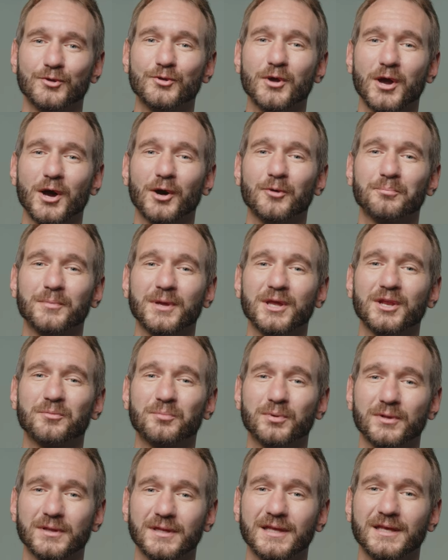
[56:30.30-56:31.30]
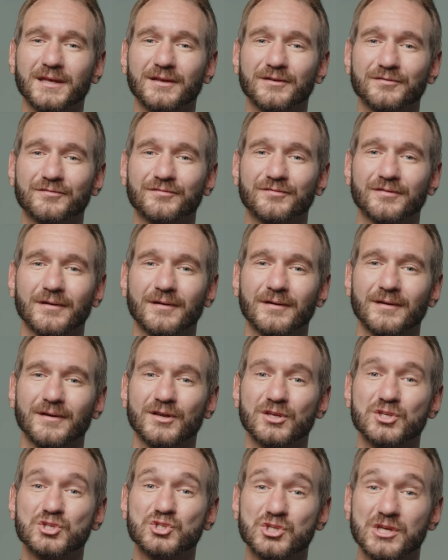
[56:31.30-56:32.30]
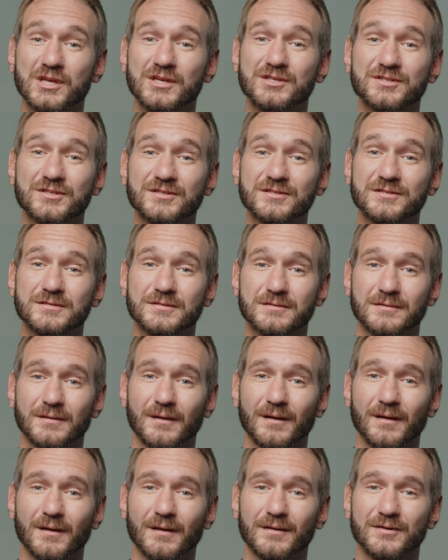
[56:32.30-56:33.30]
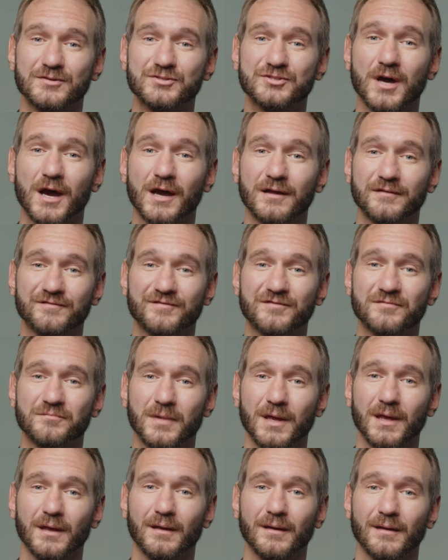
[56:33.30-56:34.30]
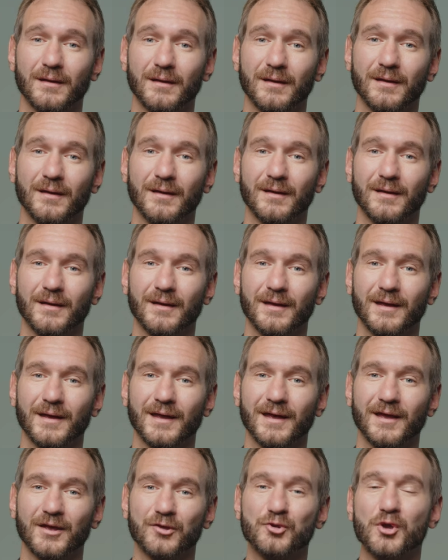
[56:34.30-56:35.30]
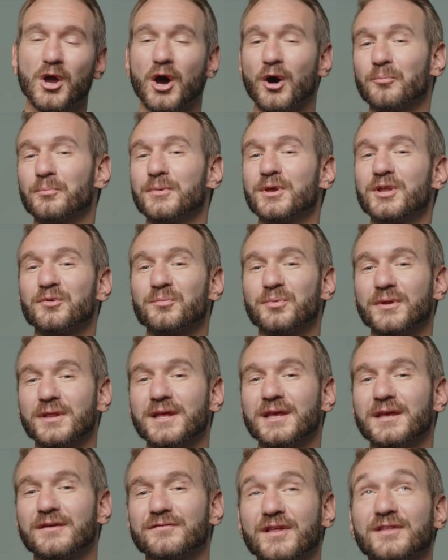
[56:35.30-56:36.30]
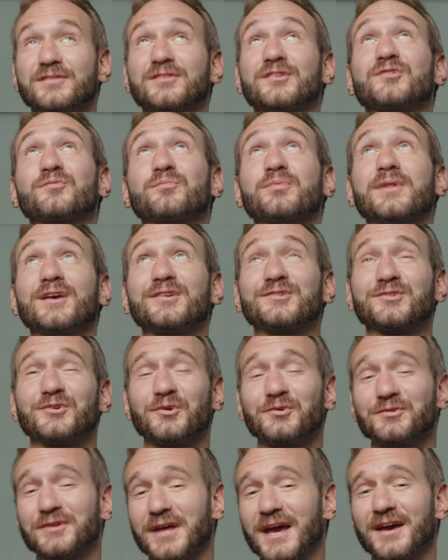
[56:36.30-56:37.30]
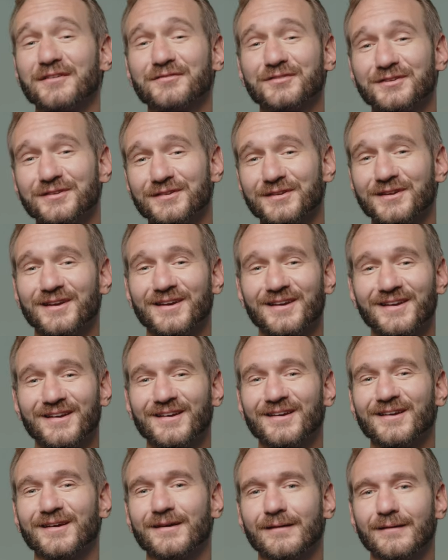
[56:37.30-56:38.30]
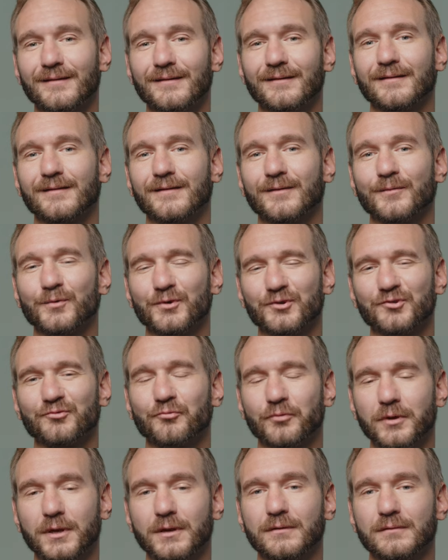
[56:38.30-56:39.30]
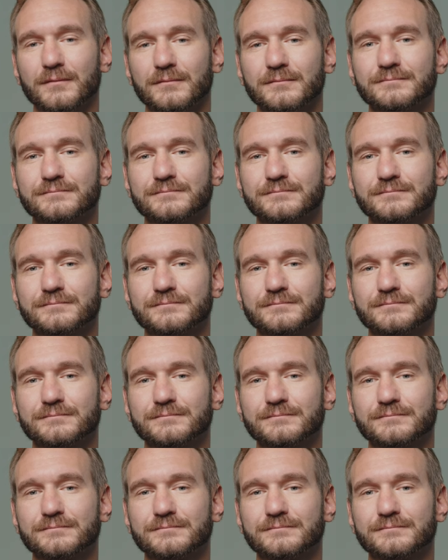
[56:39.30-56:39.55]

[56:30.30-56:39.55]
You helped me to believe Jesus died for me. You helped me to believe that this place called heaven was real.